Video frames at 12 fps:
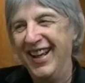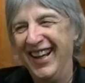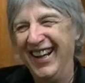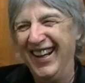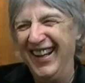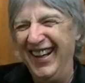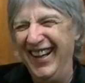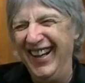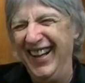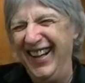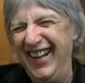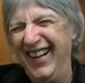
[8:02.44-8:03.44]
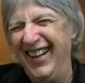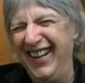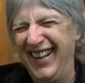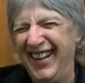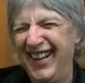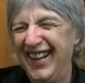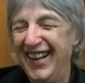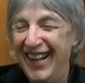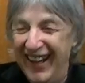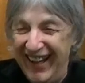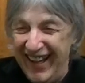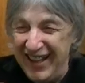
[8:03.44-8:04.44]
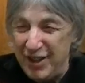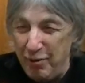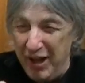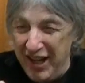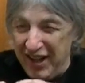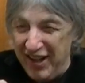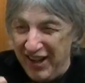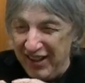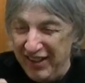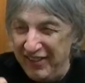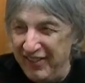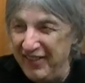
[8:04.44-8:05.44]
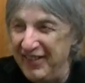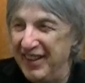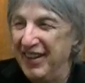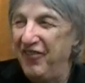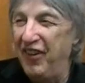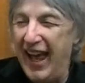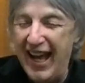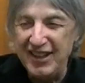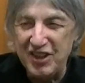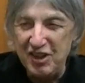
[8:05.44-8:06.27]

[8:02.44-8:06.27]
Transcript: Well, you know, kind of a little bit. They tweak all the flats yeah.